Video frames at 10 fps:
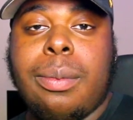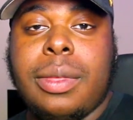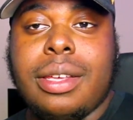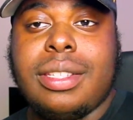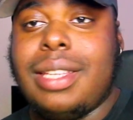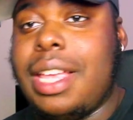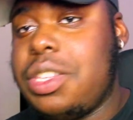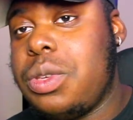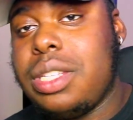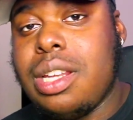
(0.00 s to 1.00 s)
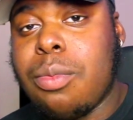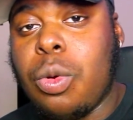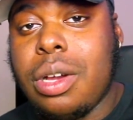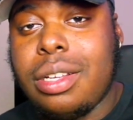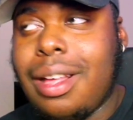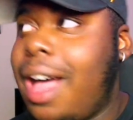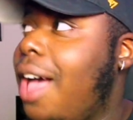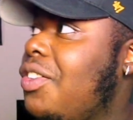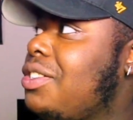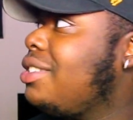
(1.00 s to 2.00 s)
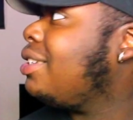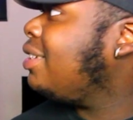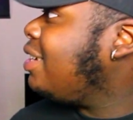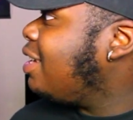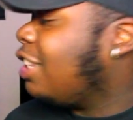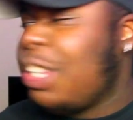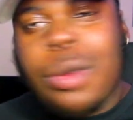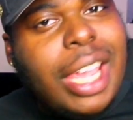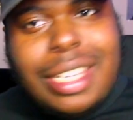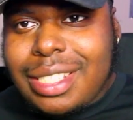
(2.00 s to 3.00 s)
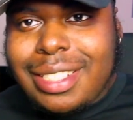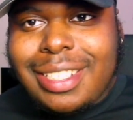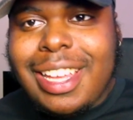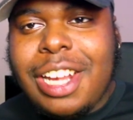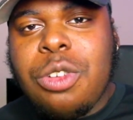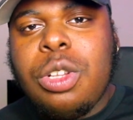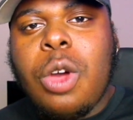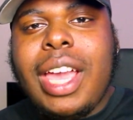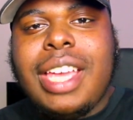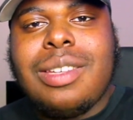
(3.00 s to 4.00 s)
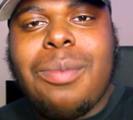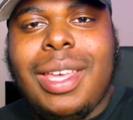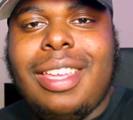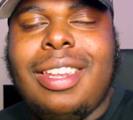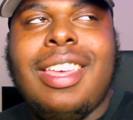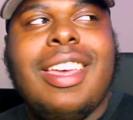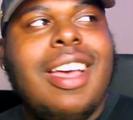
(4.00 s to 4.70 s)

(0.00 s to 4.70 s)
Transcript: up things. As you can see, number one, obviously, location. Got a new location, man.